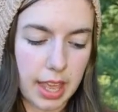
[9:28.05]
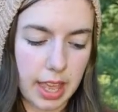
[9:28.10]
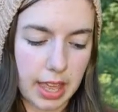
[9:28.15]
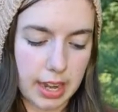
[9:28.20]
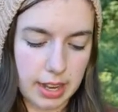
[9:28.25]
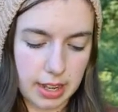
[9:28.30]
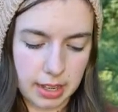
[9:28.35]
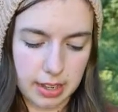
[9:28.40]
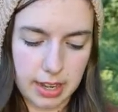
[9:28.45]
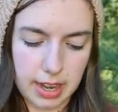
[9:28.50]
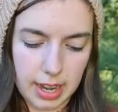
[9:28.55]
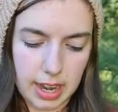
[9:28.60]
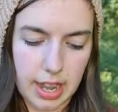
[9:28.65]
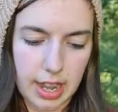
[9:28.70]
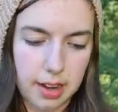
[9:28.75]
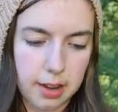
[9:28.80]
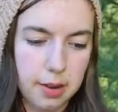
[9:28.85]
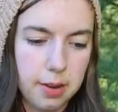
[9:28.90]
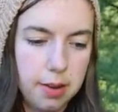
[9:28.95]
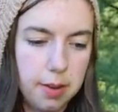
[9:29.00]
and I knit
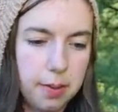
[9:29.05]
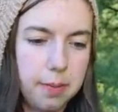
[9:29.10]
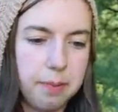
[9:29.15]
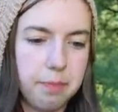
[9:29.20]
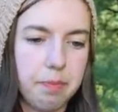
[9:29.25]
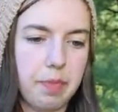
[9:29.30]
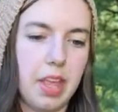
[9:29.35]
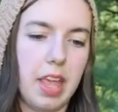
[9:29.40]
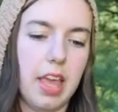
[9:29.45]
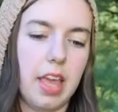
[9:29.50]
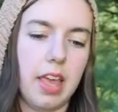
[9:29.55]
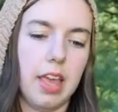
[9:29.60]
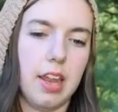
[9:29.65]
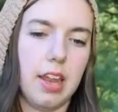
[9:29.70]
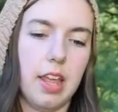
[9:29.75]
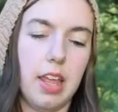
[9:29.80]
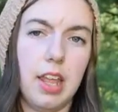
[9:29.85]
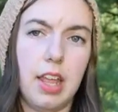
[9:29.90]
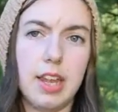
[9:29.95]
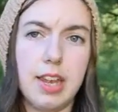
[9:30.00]
it
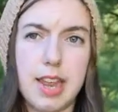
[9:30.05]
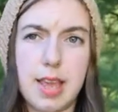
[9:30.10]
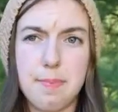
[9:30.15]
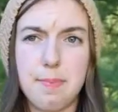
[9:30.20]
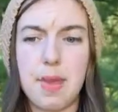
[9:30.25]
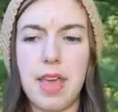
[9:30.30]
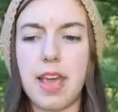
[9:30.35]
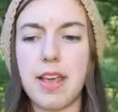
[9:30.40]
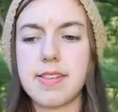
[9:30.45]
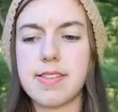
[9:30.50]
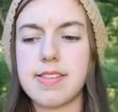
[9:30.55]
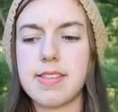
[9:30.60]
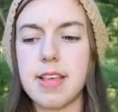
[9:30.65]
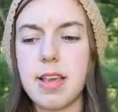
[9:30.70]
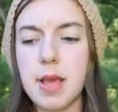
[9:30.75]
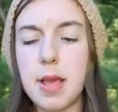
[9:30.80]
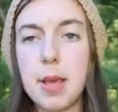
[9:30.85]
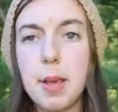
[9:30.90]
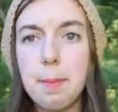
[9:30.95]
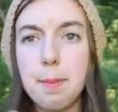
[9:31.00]
in Knit Picks
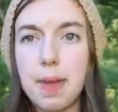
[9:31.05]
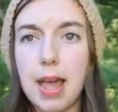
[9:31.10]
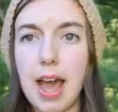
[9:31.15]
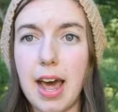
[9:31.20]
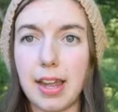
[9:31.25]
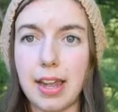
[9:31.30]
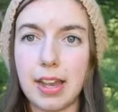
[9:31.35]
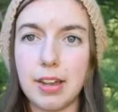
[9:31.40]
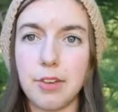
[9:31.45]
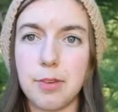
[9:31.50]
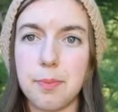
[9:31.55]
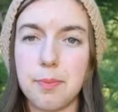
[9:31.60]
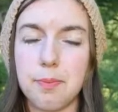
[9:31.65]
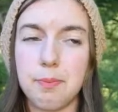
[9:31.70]
palette.